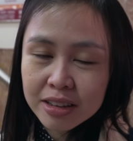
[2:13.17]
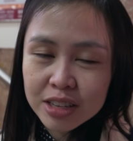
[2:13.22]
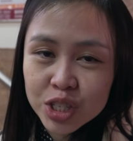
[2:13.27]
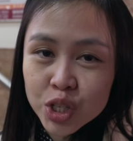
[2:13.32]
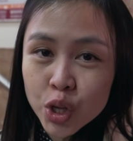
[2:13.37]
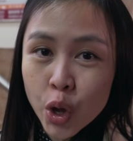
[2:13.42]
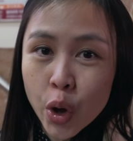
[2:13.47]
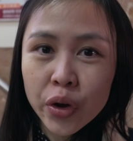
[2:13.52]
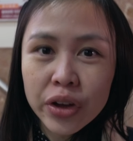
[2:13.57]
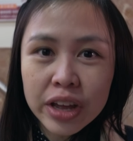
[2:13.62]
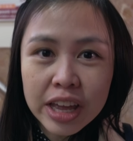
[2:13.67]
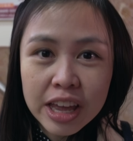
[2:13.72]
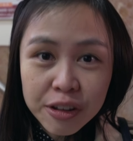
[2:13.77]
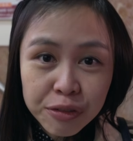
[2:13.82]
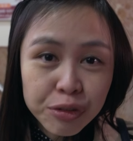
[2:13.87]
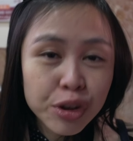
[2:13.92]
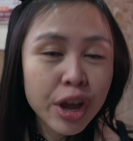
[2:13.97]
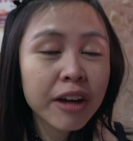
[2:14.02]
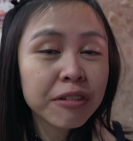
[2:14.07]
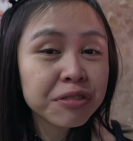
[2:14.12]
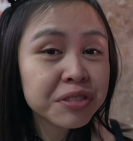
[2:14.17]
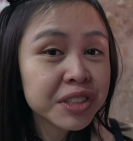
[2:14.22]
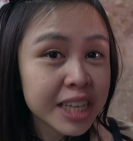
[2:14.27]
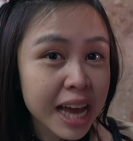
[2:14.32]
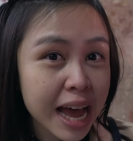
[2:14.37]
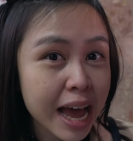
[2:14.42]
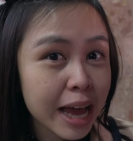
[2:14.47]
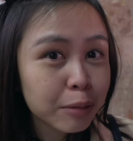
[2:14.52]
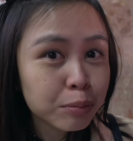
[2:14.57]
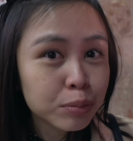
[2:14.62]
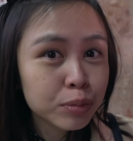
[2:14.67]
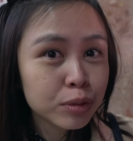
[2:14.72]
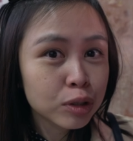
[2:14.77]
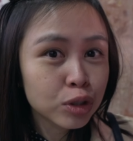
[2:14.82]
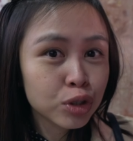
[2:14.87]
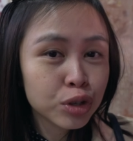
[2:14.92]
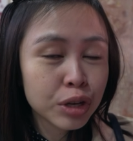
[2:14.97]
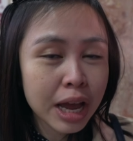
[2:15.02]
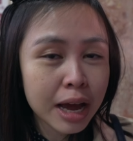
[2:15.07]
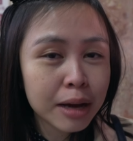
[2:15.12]
So if you have time
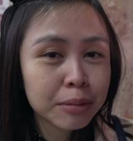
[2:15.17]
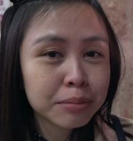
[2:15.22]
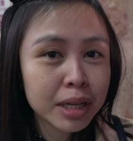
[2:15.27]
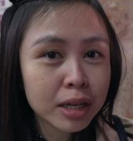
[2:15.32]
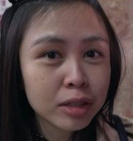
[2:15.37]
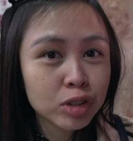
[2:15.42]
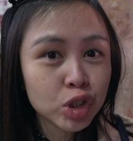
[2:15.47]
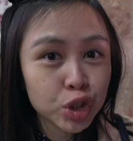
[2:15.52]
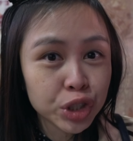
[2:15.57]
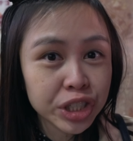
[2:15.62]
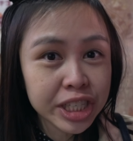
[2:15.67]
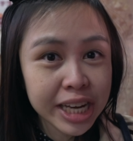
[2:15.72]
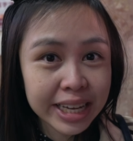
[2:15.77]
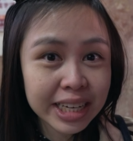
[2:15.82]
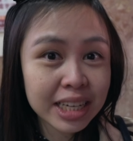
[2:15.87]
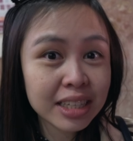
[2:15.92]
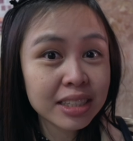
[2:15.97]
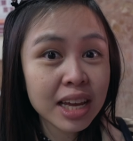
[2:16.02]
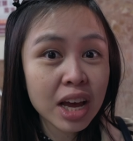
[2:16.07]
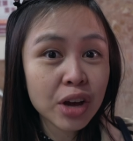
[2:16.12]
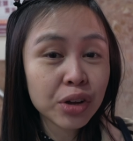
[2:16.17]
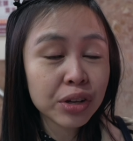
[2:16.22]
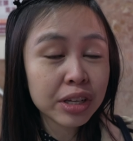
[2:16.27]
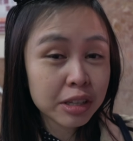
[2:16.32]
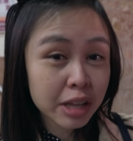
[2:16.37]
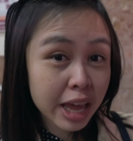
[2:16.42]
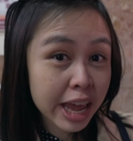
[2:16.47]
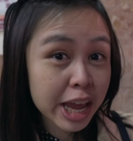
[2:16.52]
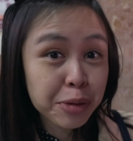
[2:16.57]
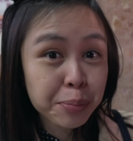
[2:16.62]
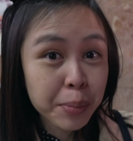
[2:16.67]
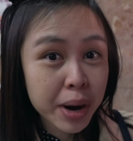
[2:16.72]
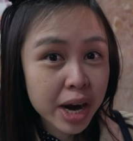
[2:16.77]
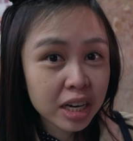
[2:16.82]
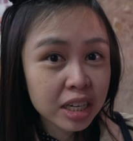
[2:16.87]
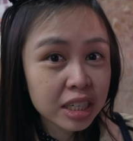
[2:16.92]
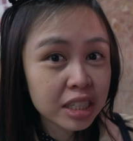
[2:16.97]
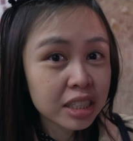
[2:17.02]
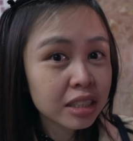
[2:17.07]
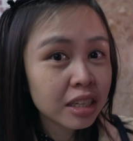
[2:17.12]
to come down to Chinatown in
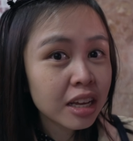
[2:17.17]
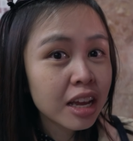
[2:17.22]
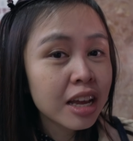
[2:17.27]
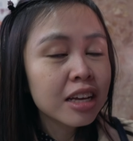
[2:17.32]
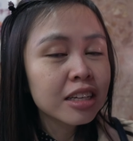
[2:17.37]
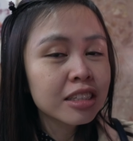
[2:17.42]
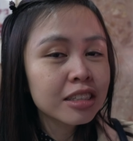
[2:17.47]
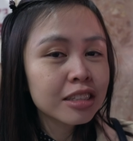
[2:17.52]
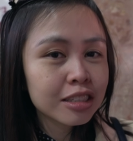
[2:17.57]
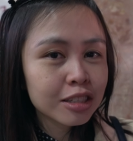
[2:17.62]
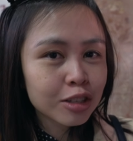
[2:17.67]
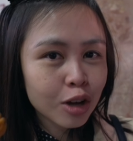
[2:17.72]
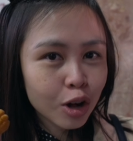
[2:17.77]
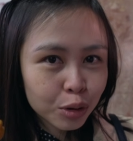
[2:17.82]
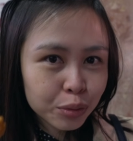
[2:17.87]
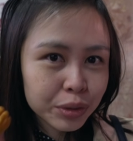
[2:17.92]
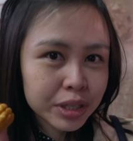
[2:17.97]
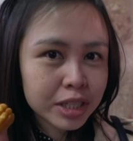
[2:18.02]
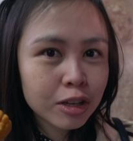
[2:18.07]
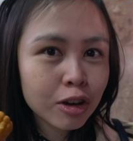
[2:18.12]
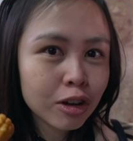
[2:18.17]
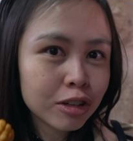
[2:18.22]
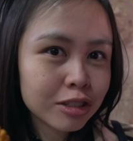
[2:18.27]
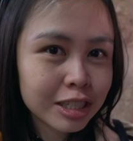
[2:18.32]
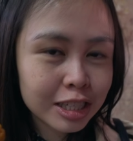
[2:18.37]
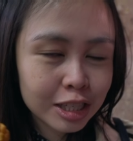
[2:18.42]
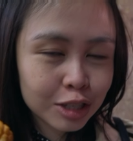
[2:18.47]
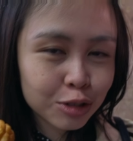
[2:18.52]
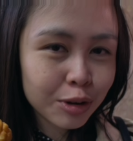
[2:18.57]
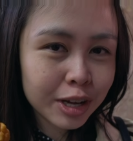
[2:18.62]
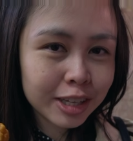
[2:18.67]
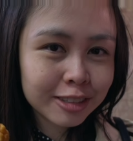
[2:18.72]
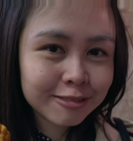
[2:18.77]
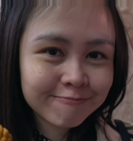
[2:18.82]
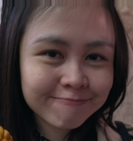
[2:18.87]
Haymarket, just always got this one.